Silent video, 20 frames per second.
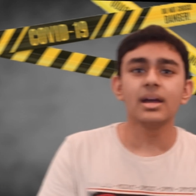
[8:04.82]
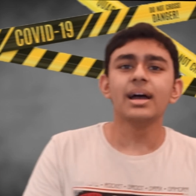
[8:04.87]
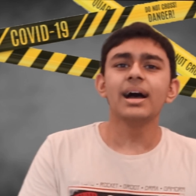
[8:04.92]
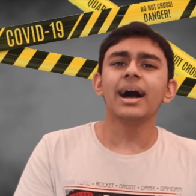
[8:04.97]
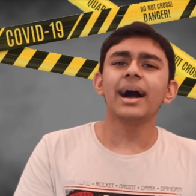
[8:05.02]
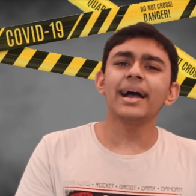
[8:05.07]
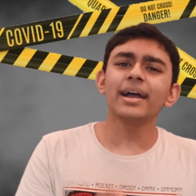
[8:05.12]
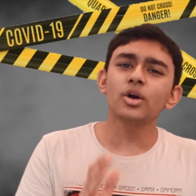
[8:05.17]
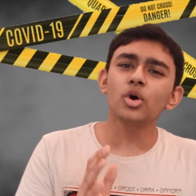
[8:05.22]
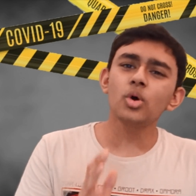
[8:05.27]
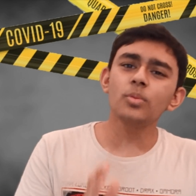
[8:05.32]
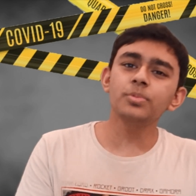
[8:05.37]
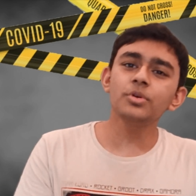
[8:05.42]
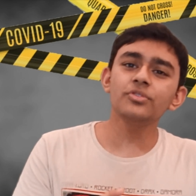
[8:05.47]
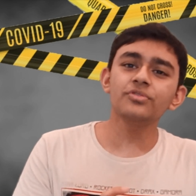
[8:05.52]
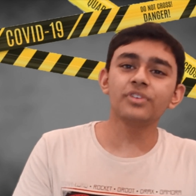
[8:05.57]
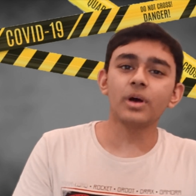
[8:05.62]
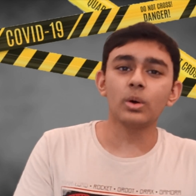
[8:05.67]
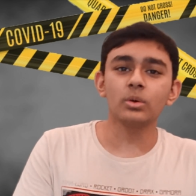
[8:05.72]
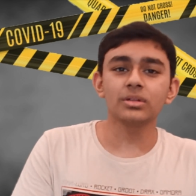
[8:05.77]
I hope you
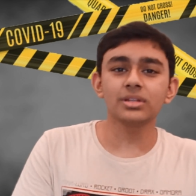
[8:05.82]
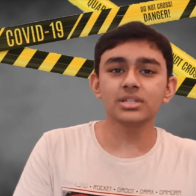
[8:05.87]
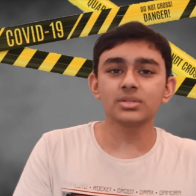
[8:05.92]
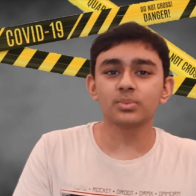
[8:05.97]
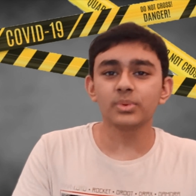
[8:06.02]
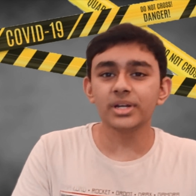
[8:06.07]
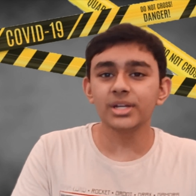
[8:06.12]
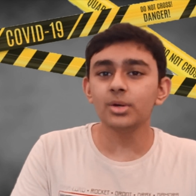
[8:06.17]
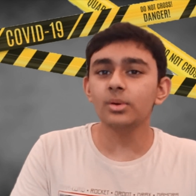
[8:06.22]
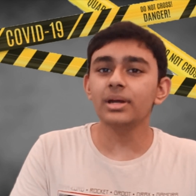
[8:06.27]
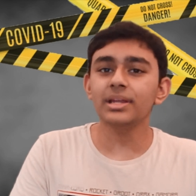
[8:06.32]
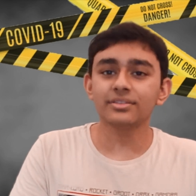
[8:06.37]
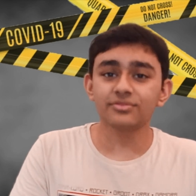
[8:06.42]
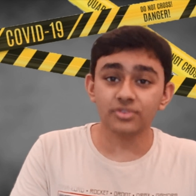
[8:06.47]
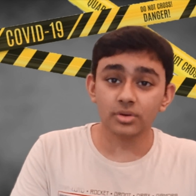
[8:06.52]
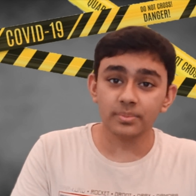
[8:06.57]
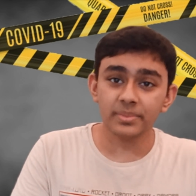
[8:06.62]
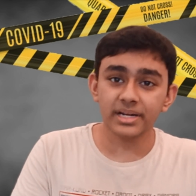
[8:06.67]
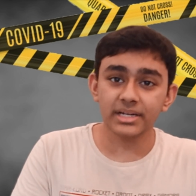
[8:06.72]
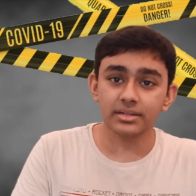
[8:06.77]
found this video
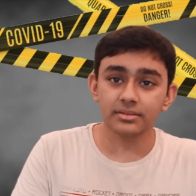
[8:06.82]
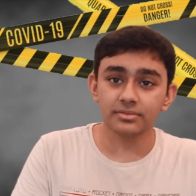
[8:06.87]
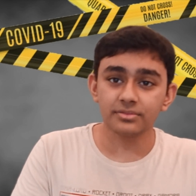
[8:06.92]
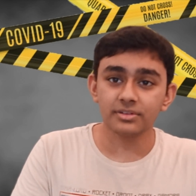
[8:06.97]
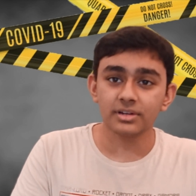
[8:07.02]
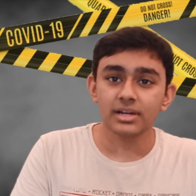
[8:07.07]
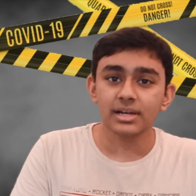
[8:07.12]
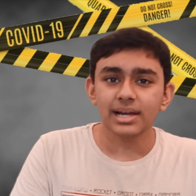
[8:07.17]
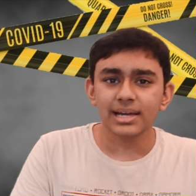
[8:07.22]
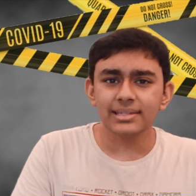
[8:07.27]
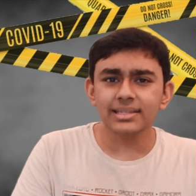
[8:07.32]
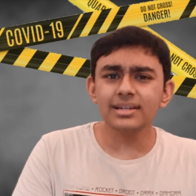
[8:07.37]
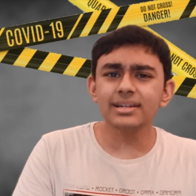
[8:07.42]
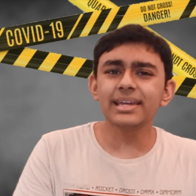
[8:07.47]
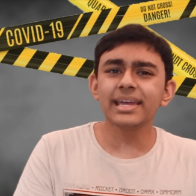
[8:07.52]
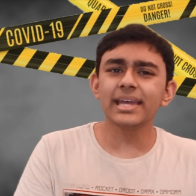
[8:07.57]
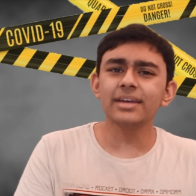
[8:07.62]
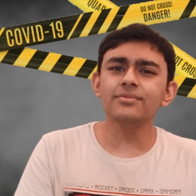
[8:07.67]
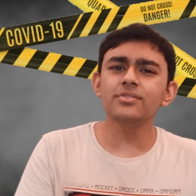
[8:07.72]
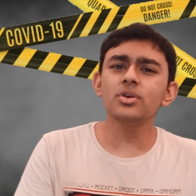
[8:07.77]
informative and that
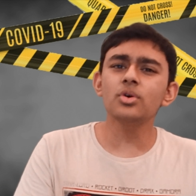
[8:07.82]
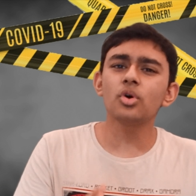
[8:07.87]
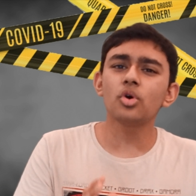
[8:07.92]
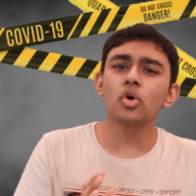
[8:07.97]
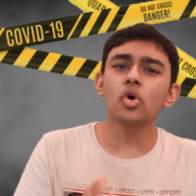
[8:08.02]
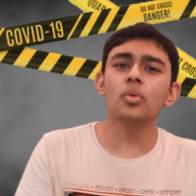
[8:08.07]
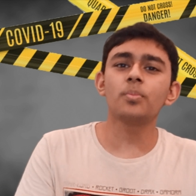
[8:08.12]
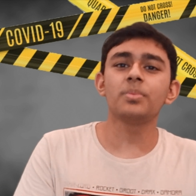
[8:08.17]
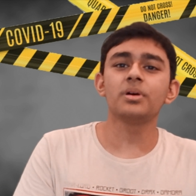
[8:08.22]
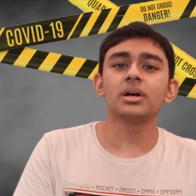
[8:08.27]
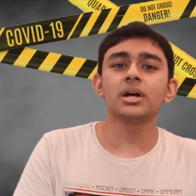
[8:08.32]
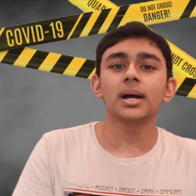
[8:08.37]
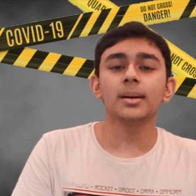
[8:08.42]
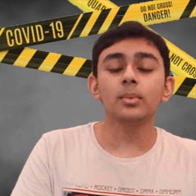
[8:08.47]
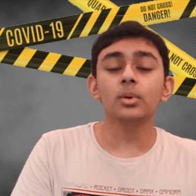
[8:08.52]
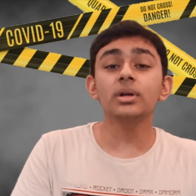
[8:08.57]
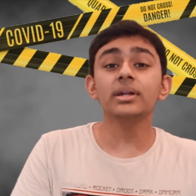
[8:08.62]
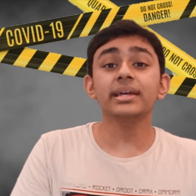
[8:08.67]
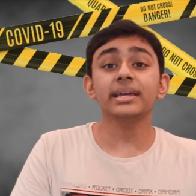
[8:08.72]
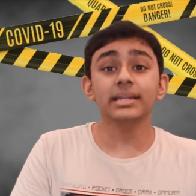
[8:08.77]
gave you hope
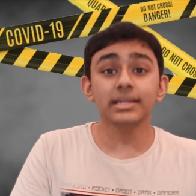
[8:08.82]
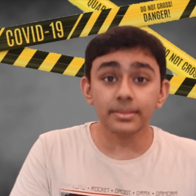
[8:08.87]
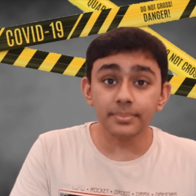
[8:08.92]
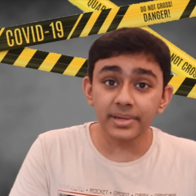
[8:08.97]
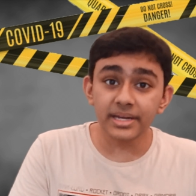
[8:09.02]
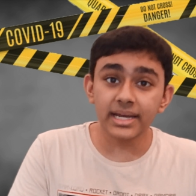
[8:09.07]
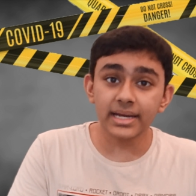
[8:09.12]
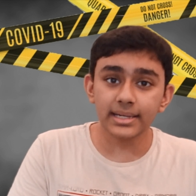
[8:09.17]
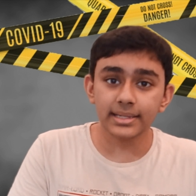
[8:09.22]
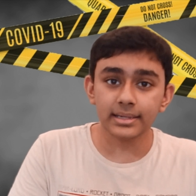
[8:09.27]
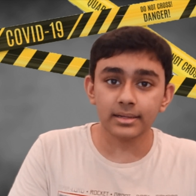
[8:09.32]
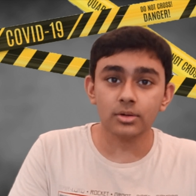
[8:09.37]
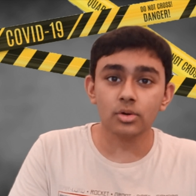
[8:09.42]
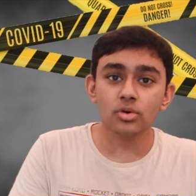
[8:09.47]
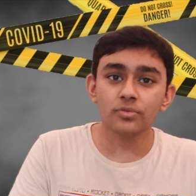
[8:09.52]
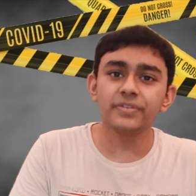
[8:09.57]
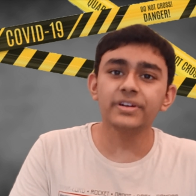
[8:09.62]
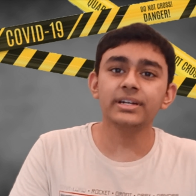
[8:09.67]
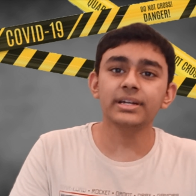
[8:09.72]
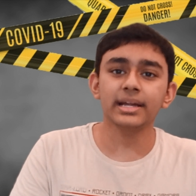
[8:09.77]
about eliminating
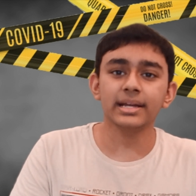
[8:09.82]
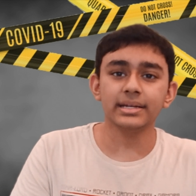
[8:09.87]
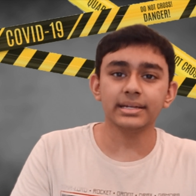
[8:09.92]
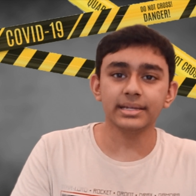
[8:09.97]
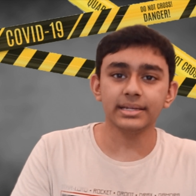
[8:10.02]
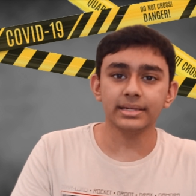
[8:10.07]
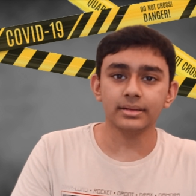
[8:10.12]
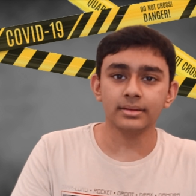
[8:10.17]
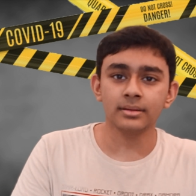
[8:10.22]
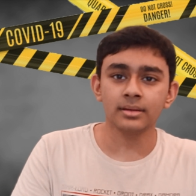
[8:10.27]
COVID-19.